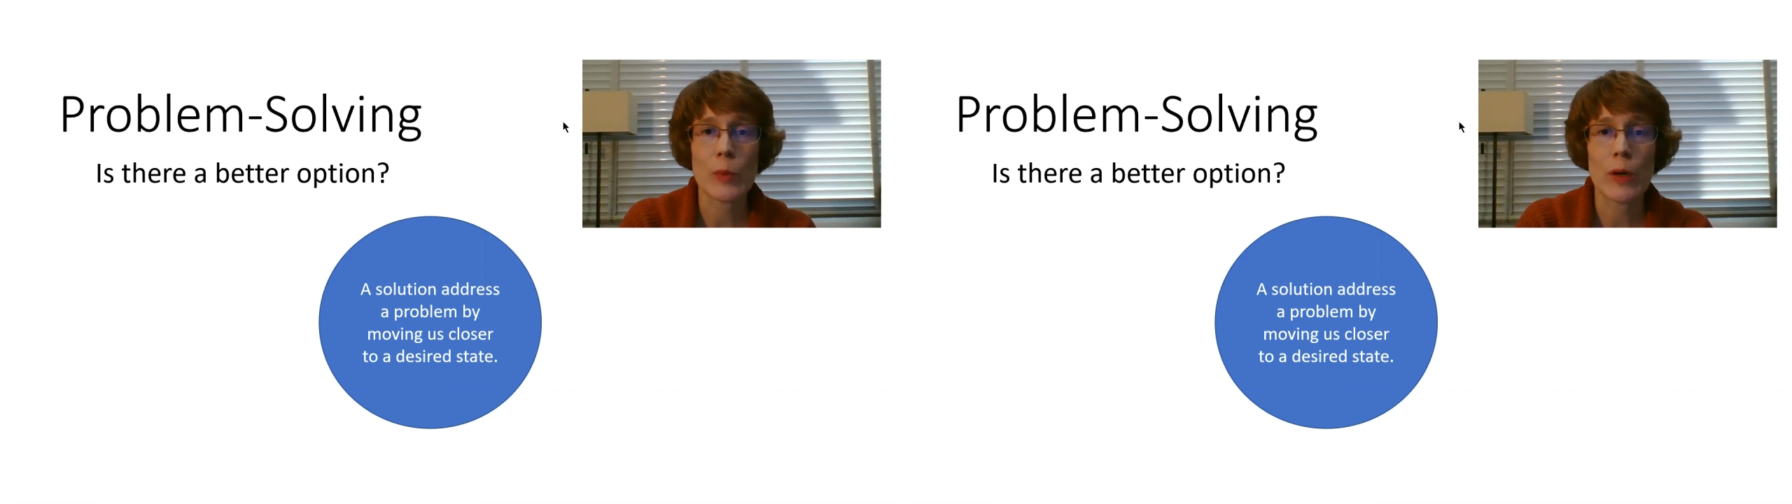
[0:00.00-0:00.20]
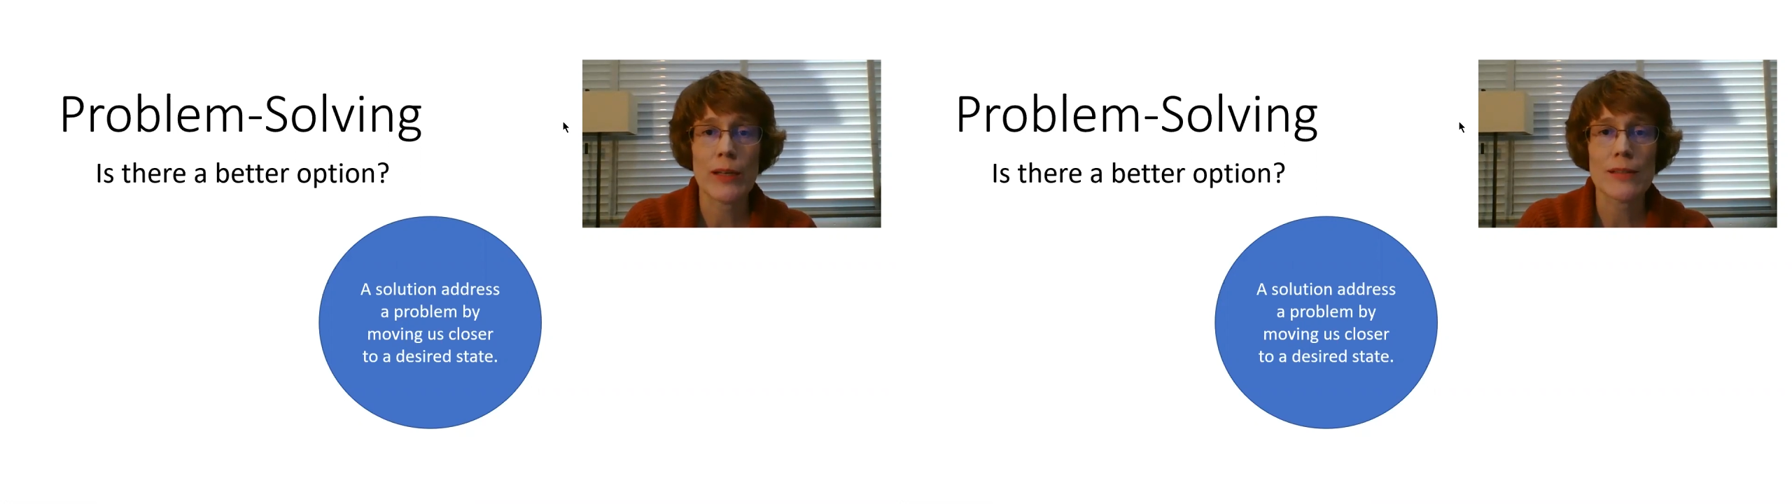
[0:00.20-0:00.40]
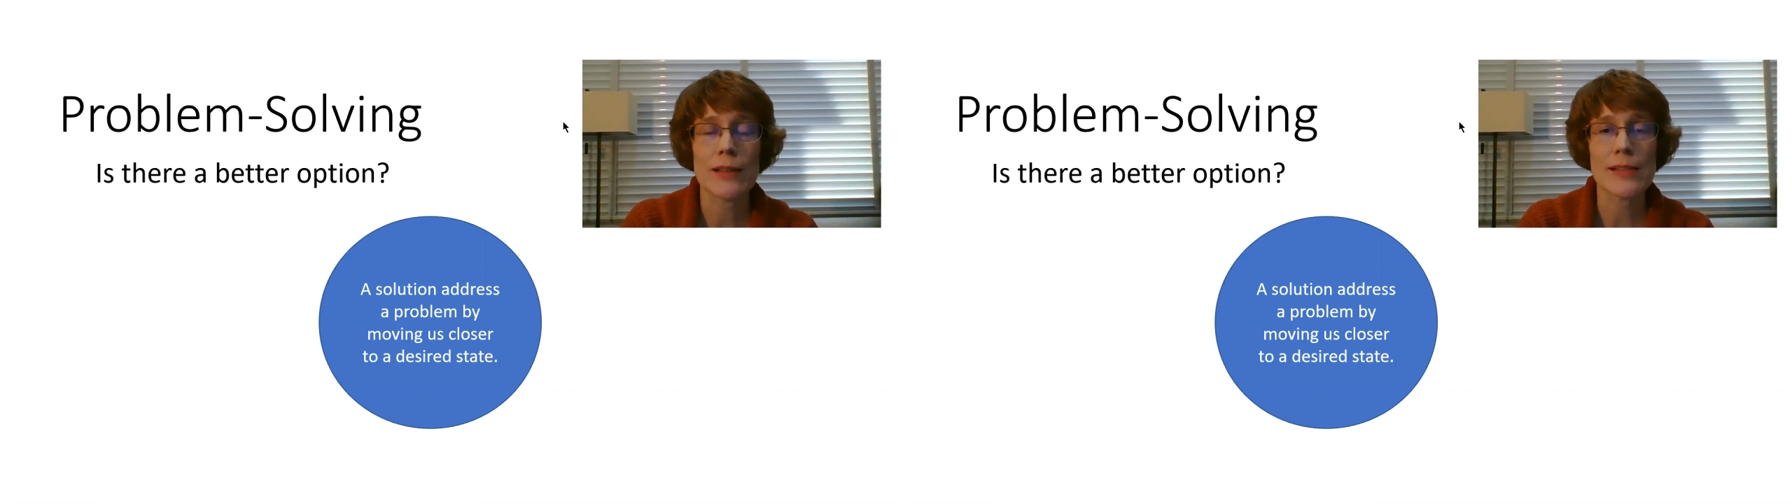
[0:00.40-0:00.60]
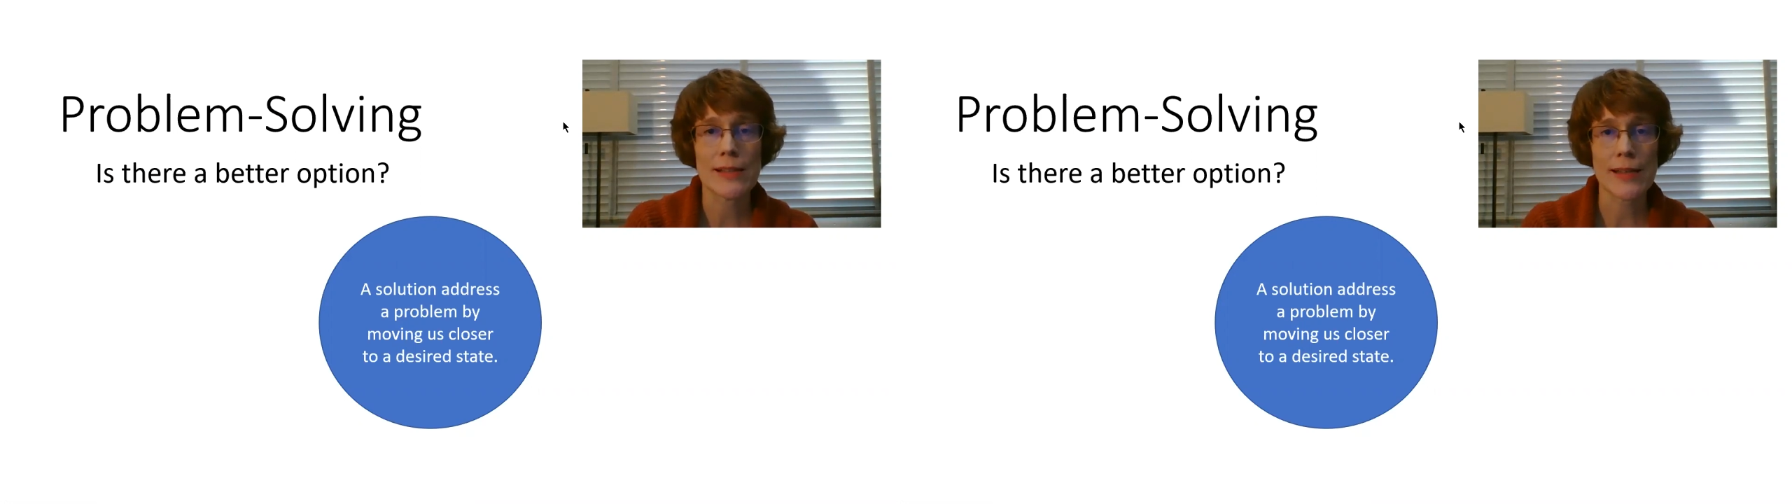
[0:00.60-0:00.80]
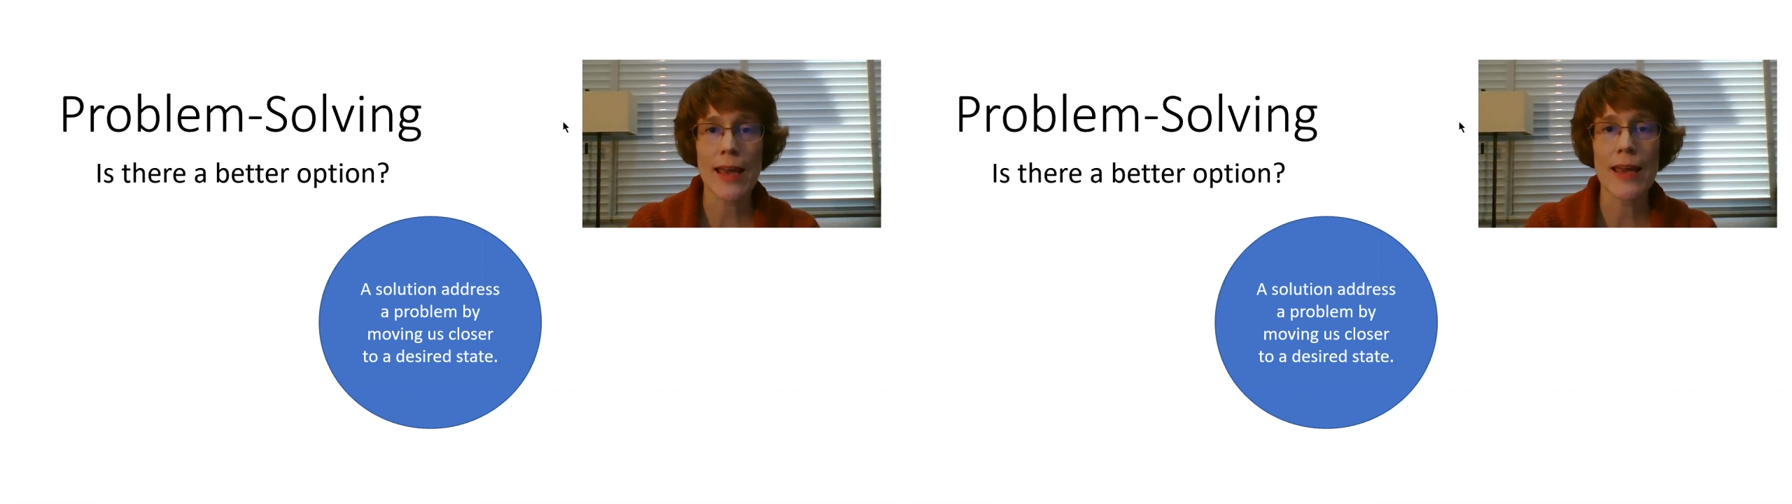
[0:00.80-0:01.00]
Point, and
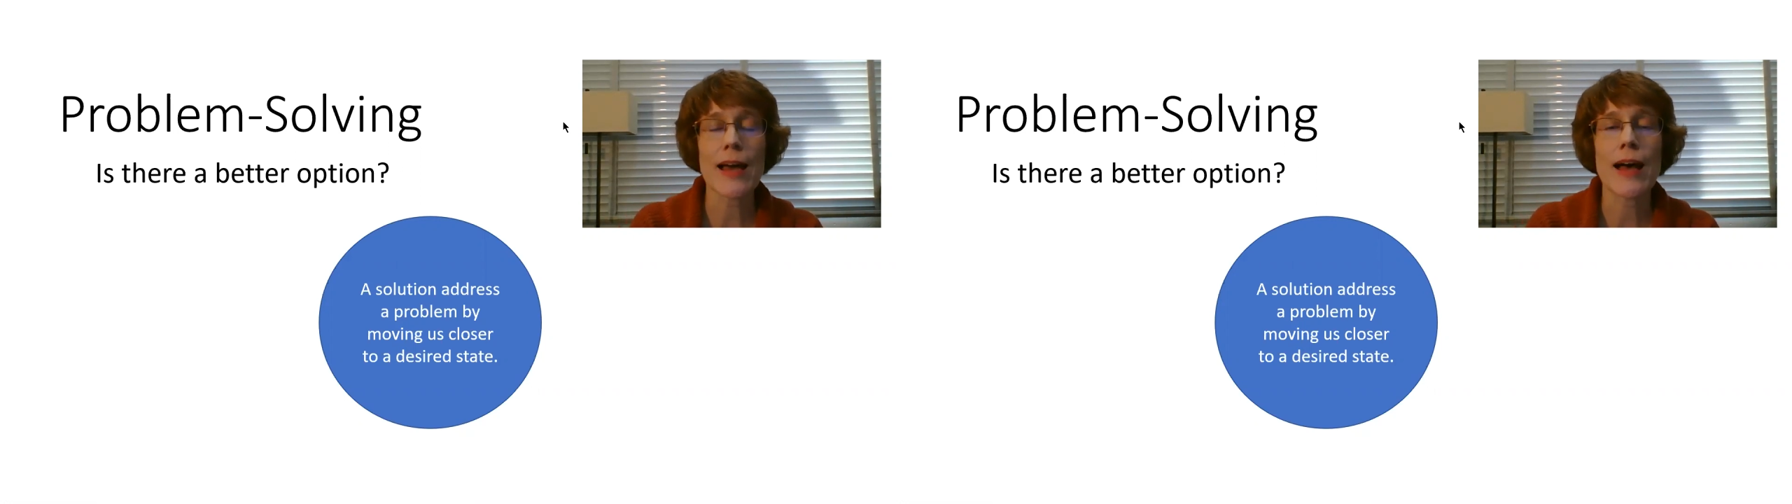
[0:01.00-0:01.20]
today